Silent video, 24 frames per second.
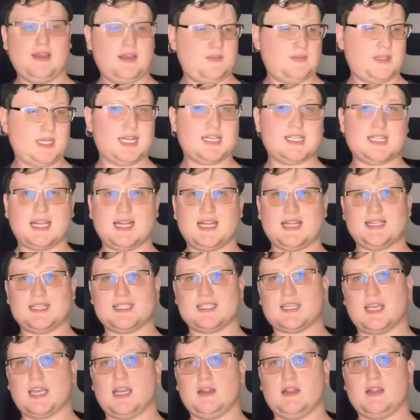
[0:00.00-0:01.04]
they decided to
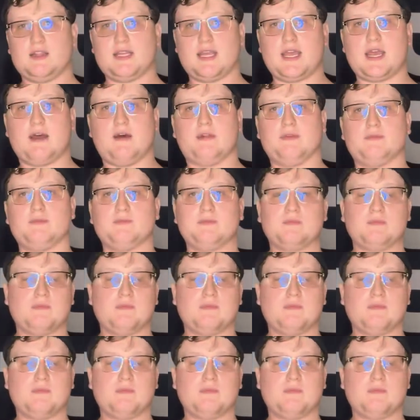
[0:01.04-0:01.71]
scale it down